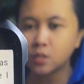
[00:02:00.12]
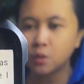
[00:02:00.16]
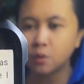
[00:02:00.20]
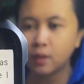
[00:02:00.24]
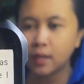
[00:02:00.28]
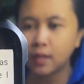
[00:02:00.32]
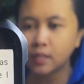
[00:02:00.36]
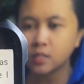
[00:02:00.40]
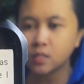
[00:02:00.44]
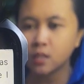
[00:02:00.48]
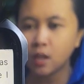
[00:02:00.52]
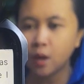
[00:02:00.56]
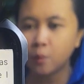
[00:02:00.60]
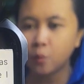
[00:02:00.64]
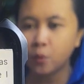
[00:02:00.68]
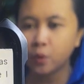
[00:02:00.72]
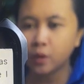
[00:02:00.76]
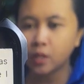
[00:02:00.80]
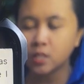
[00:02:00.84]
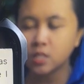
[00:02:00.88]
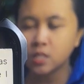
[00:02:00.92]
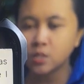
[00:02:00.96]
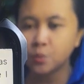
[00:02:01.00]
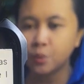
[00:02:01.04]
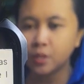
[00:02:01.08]
her gaze
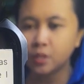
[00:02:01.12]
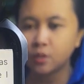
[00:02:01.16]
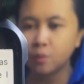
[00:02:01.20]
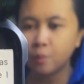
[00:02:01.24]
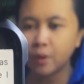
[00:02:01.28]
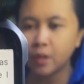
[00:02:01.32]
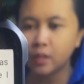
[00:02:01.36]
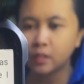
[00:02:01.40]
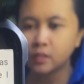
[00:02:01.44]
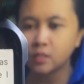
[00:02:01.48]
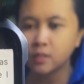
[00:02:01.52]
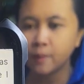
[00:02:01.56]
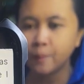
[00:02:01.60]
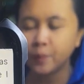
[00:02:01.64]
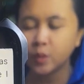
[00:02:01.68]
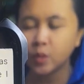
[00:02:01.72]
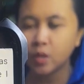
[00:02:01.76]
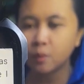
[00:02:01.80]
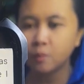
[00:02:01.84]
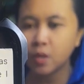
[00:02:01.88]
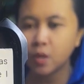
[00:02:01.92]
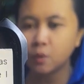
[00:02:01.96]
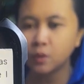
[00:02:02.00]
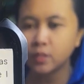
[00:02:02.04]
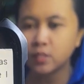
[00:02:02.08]
upwards and greeted Perez.
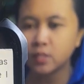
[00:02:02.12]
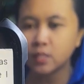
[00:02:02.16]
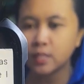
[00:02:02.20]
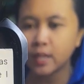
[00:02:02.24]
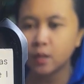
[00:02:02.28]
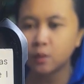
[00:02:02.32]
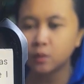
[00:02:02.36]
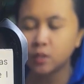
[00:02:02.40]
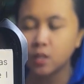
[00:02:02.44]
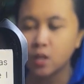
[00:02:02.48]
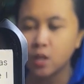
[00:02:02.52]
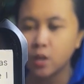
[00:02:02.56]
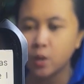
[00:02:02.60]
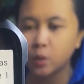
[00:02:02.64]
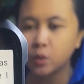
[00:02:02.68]
Come here and sit down.